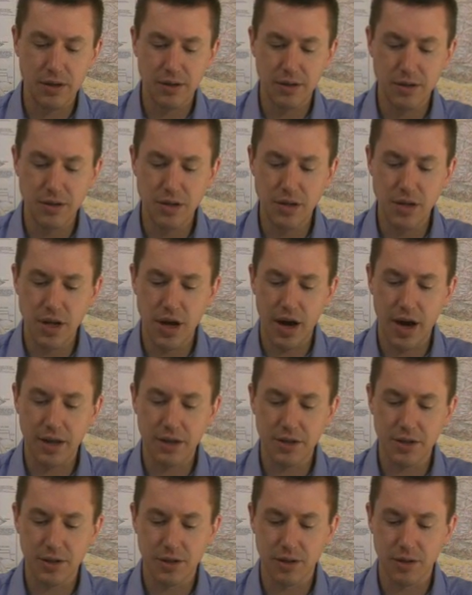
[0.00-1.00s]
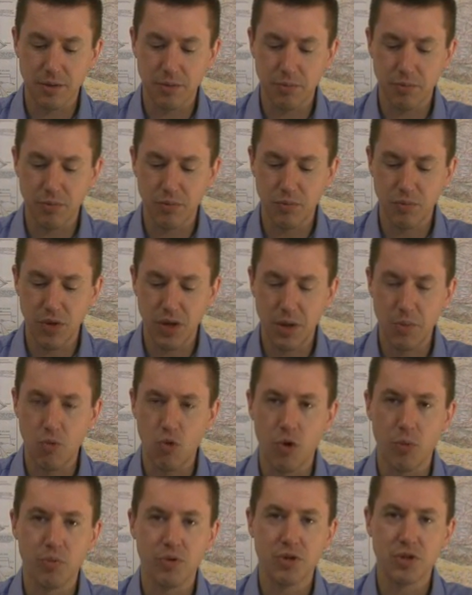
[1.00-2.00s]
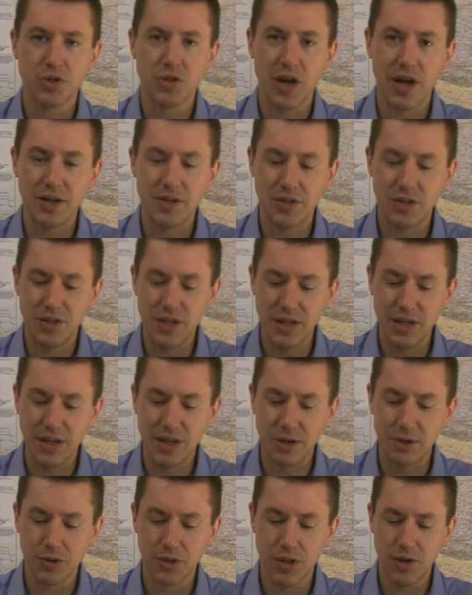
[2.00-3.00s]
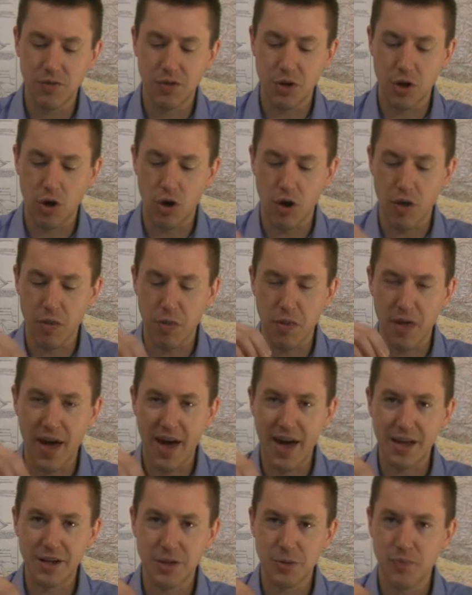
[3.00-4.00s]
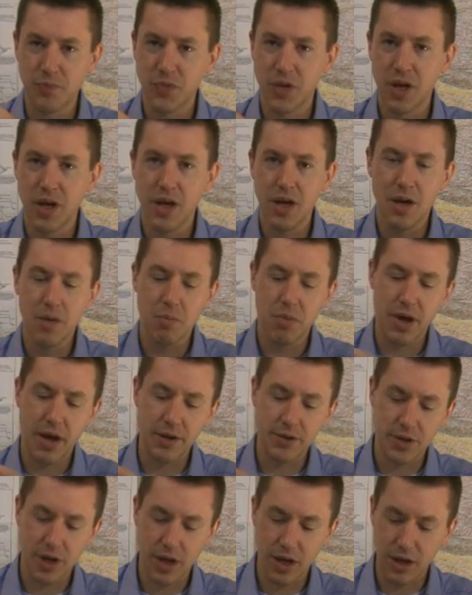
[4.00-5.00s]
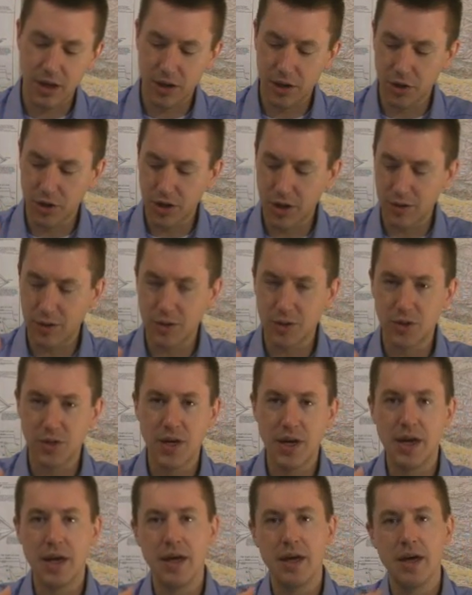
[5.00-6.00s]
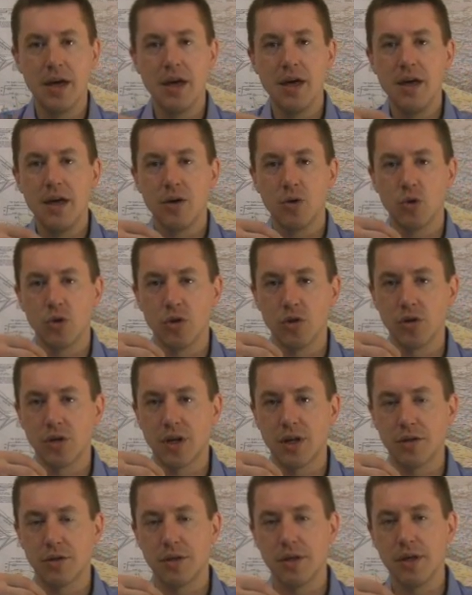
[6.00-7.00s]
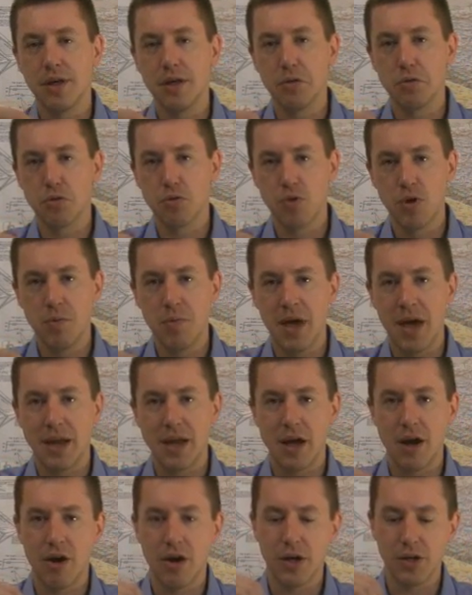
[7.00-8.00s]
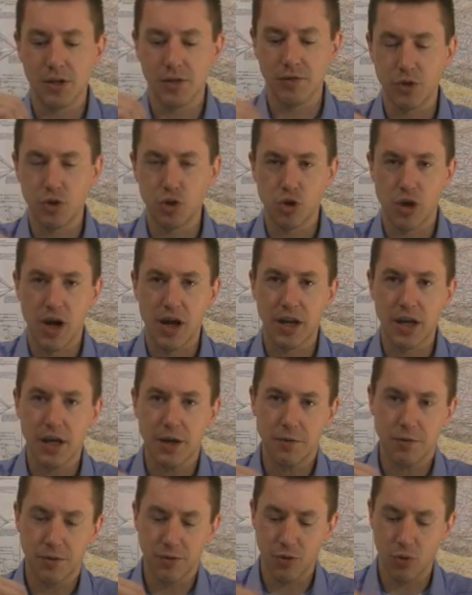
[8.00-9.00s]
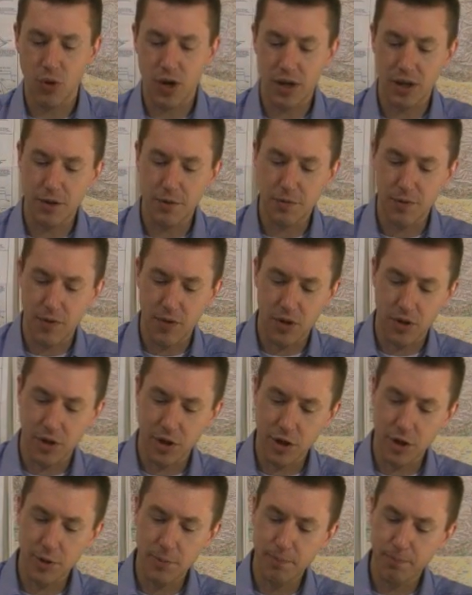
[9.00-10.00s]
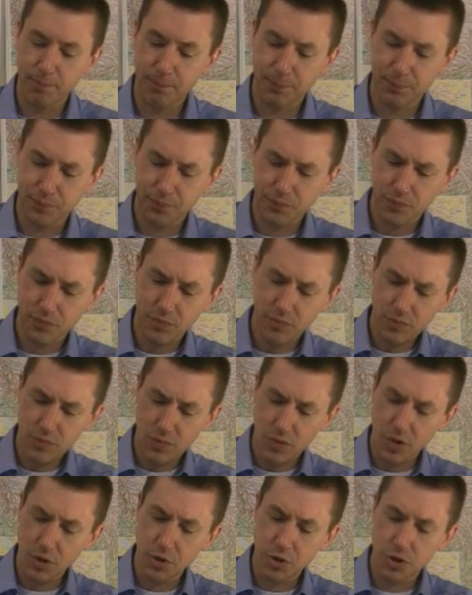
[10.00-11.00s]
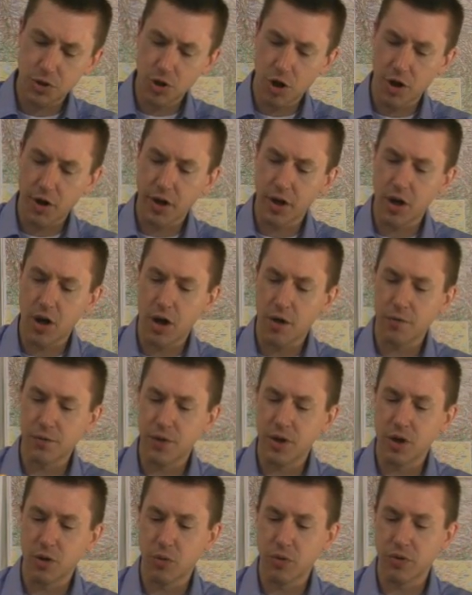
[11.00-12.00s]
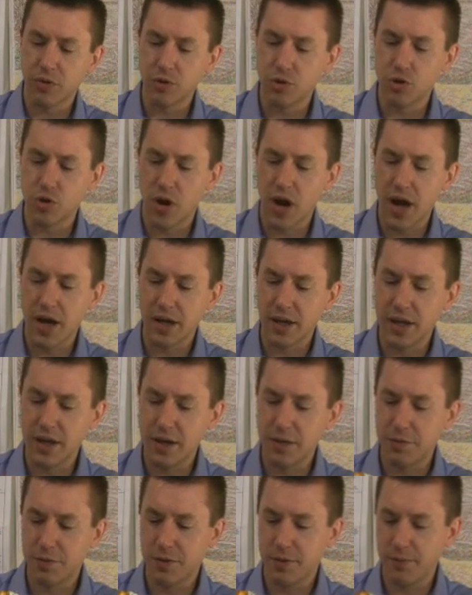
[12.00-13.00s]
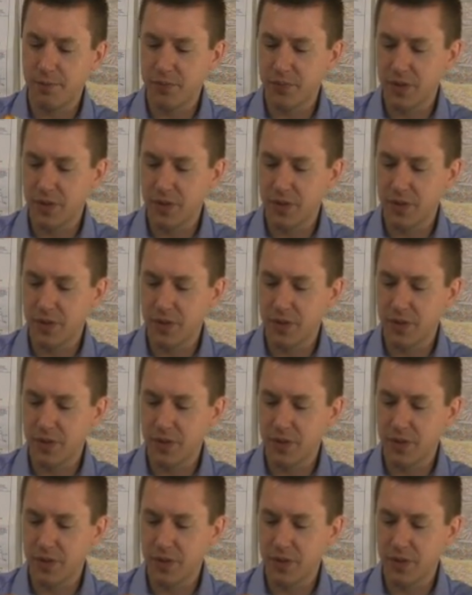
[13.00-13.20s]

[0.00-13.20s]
Not any more precise details given on that. But as I look at this tea, I'm going to look at the 3 main areas dry leaf, the wet leaf, and the liquor. Starting off here with the dry leaf.